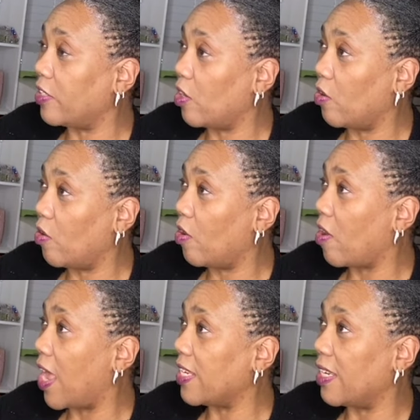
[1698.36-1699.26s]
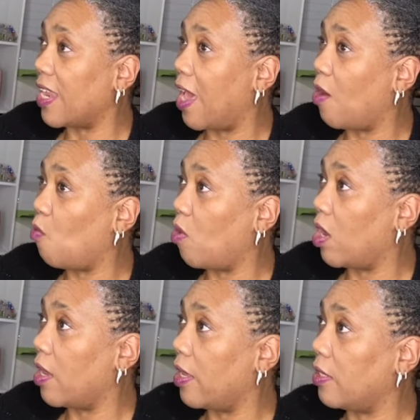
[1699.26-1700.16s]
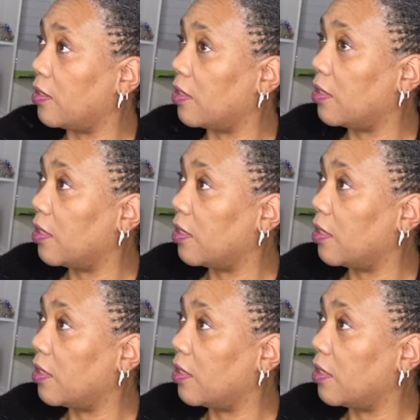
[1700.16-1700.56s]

I told her I did not want,